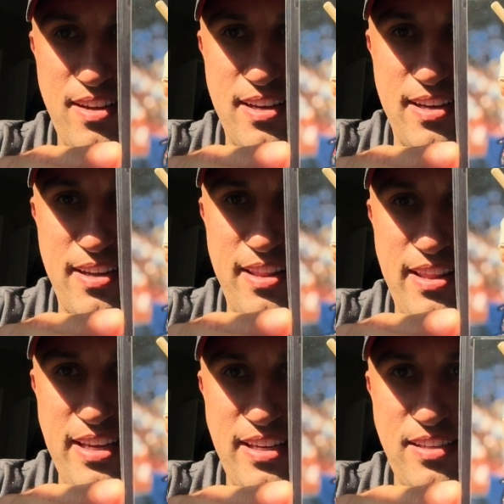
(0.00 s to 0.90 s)

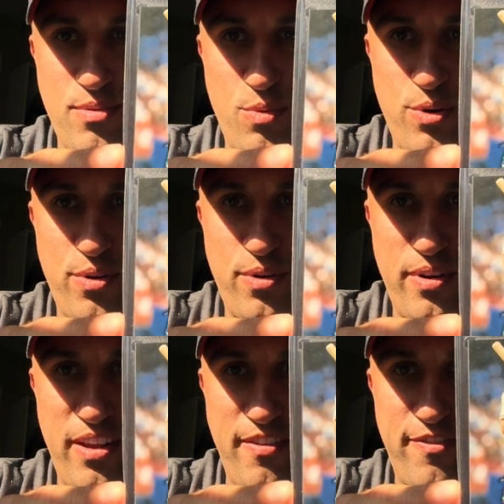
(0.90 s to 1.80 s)
These were
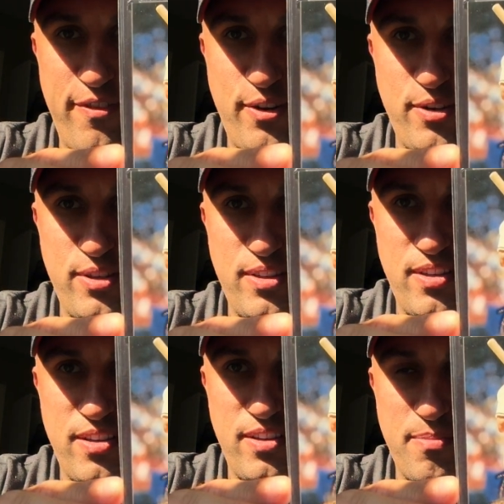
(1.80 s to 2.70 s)
the
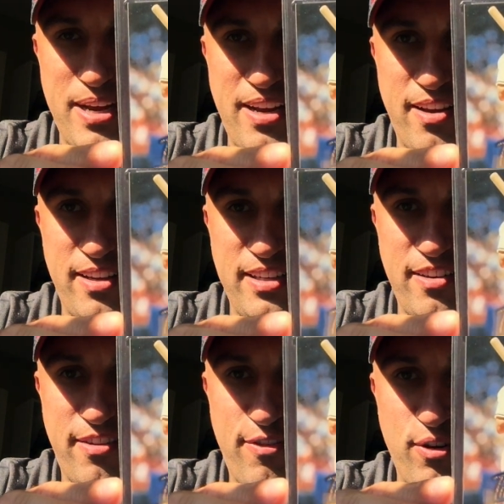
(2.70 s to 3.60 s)
first, to my
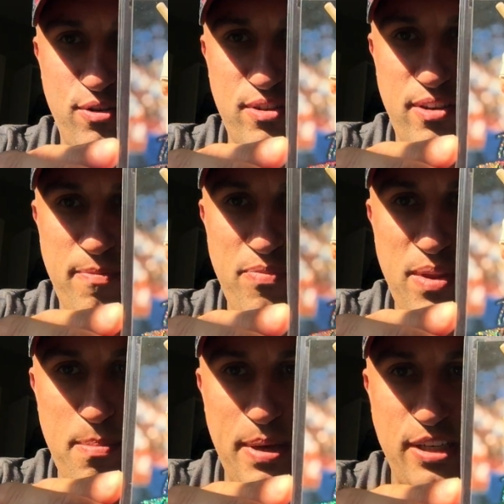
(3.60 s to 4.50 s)
knowledge, first
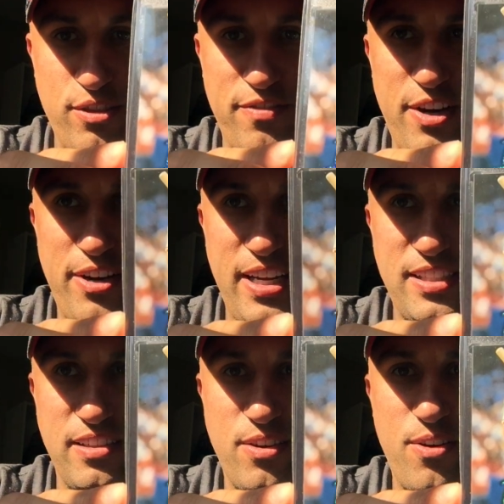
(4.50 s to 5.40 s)
picture
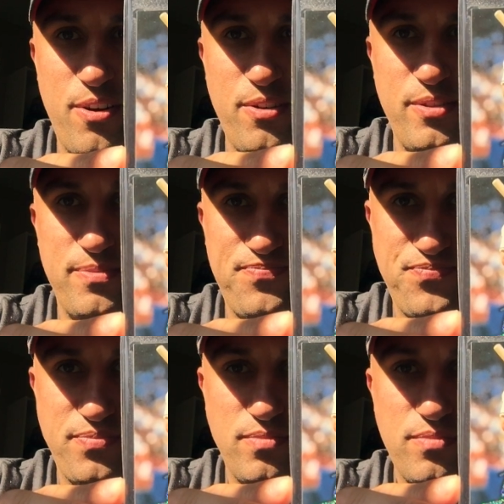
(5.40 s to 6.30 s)
variation cards.
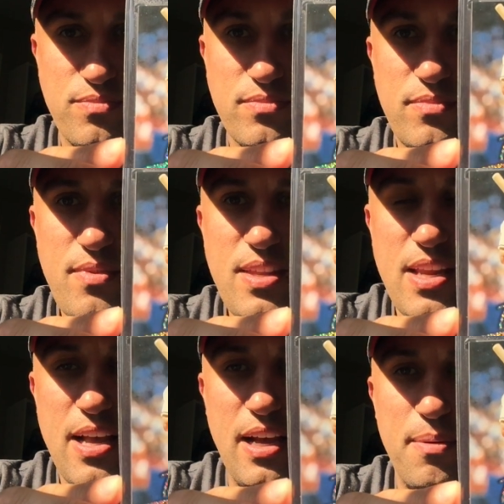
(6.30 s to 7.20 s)

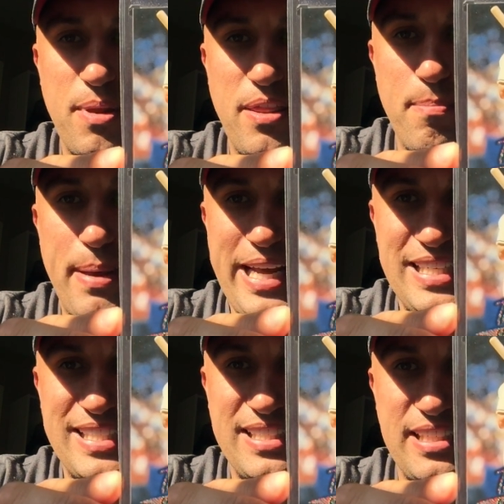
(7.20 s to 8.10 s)
The
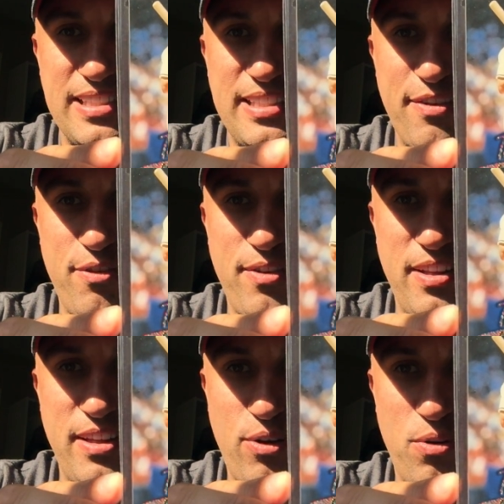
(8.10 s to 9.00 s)
base is different
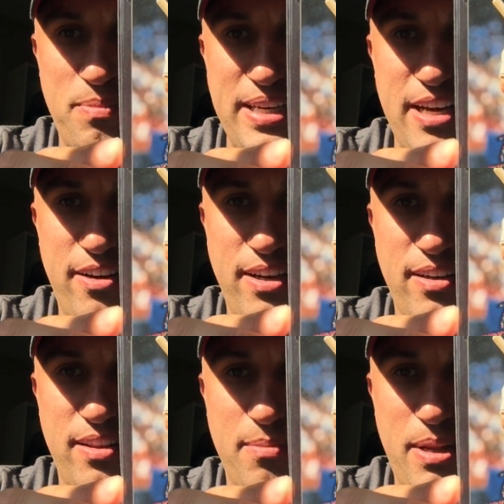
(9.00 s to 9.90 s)
than the gold medallion
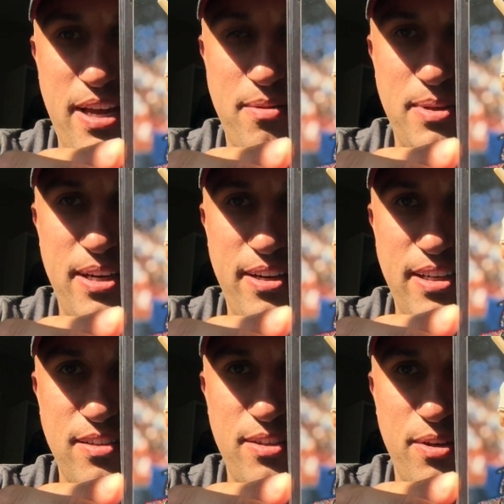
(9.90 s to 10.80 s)
and the platinum
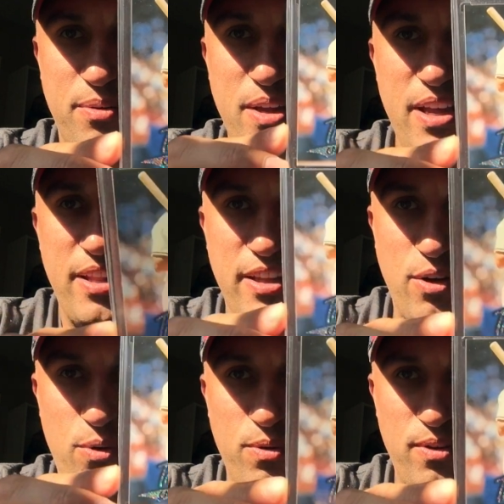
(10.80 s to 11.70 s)
medallion, so the
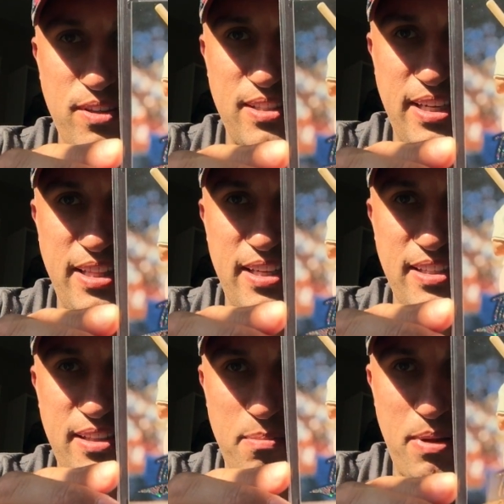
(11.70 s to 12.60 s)
gold looks like
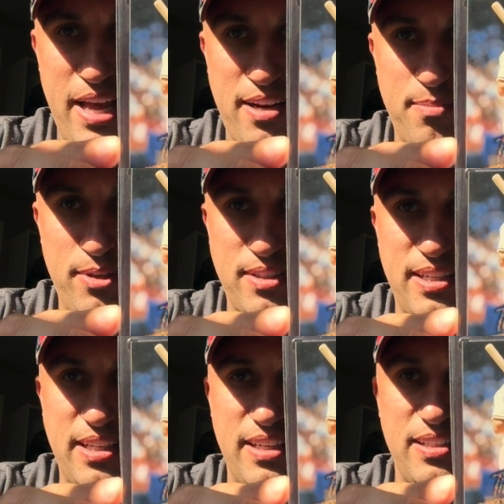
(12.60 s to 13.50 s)
this, the platinum looks
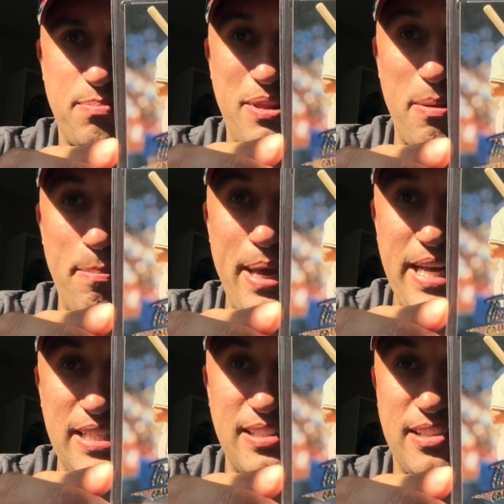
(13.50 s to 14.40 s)
like this, but the
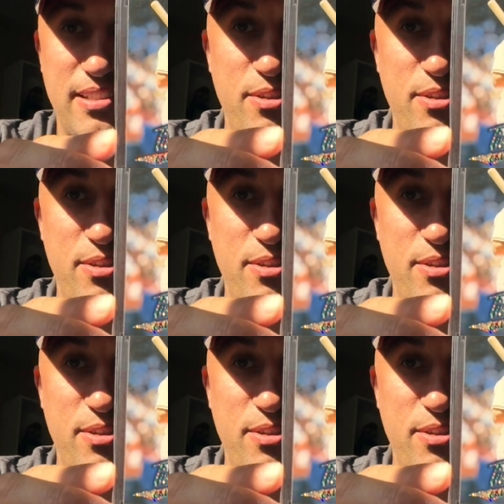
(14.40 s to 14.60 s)
base is a